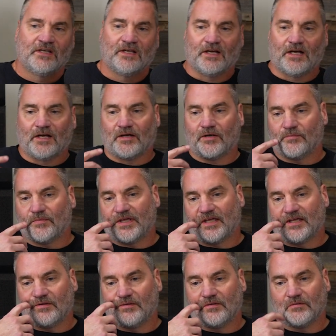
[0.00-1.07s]

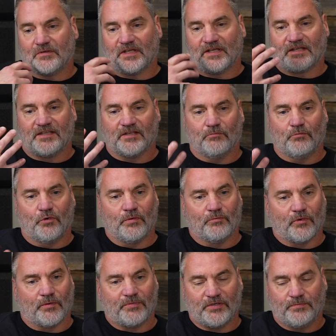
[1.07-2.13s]
and get more and
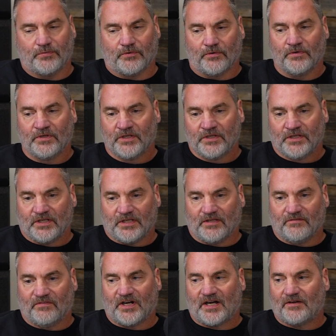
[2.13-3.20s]
more people
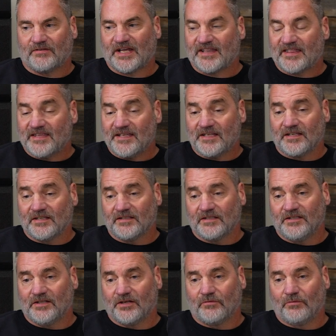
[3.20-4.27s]
involved. I think
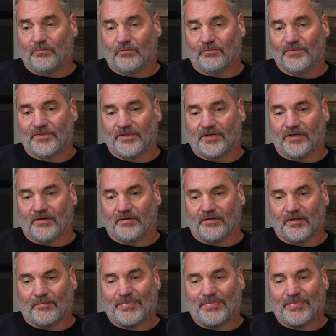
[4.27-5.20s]
the